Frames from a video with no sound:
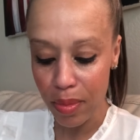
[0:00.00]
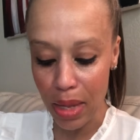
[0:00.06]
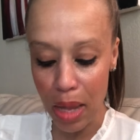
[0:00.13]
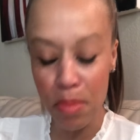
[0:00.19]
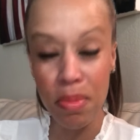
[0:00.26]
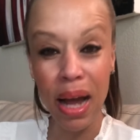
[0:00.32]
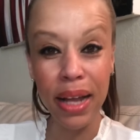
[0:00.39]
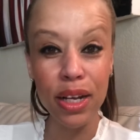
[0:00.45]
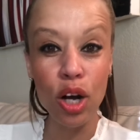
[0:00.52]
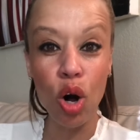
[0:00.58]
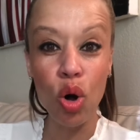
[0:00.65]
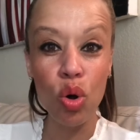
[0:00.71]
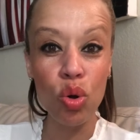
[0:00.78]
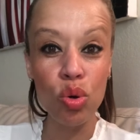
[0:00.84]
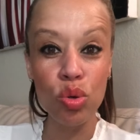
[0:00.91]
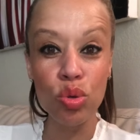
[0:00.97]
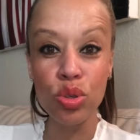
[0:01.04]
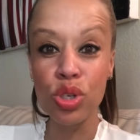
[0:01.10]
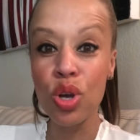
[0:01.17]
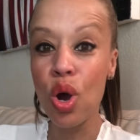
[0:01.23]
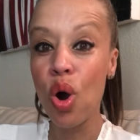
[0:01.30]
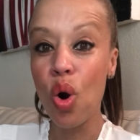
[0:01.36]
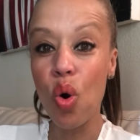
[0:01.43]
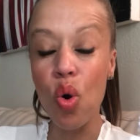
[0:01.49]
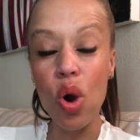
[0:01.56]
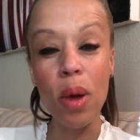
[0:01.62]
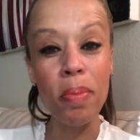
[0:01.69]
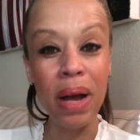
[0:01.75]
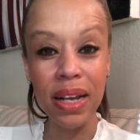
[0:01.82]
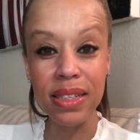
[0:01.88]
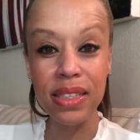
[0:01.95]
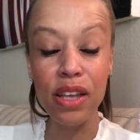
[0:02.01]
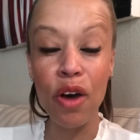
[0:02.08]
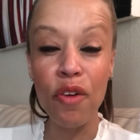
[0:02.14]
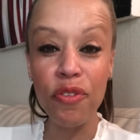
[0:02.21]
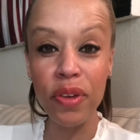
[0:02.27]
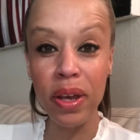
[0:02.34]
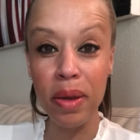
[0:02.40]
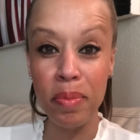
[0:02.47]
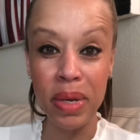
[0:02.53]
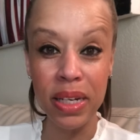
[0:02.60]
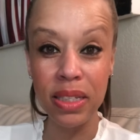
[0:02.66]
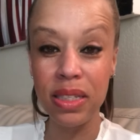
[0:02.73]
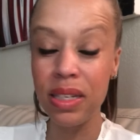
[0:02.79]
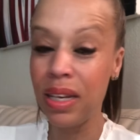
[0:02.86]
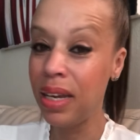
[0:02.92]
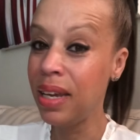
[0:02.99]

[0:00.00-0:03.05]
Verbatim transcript: my goals or my self image,